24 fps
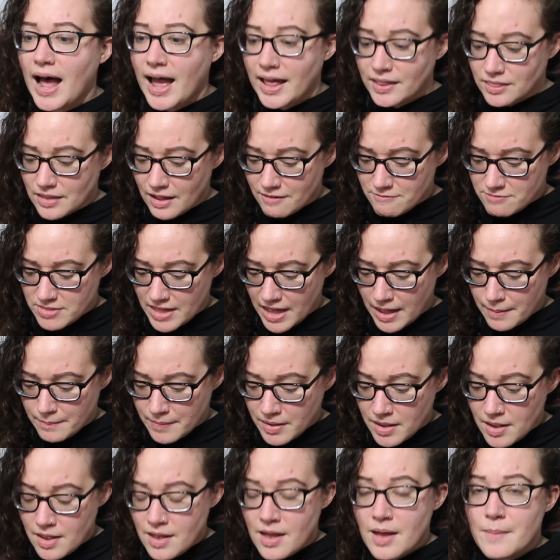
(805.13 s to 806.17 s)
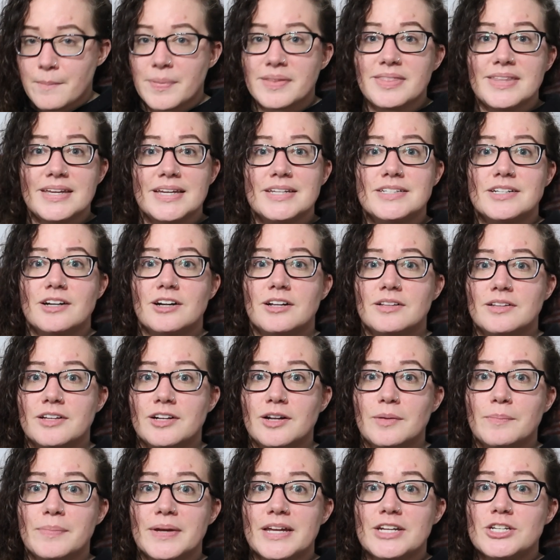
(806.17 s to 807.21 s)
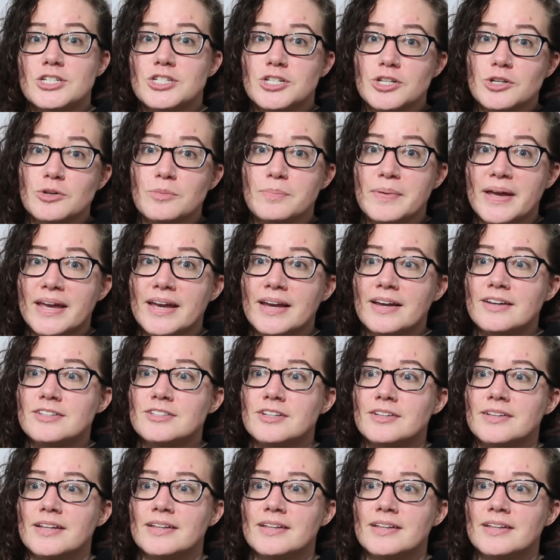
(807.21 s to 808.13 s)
I love them, but these are a little bit too big so